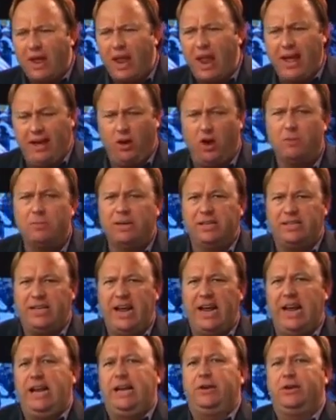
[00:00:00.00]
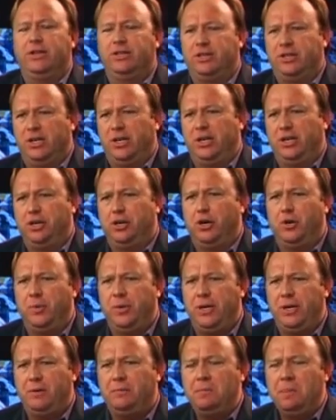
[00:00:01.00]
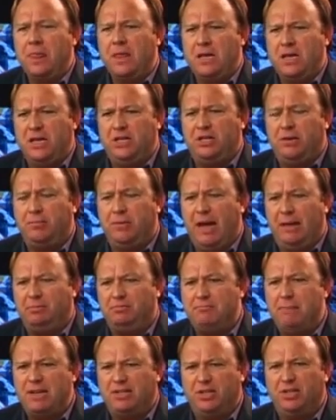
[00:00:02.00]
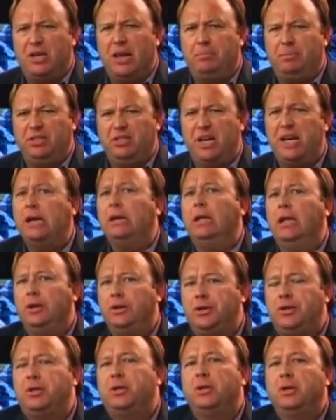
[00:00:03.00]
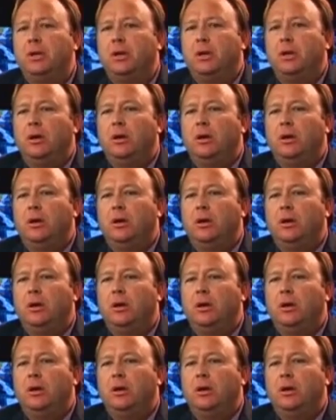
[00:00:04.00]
they like Herman Cain because, you know, he sometimes messes up his English.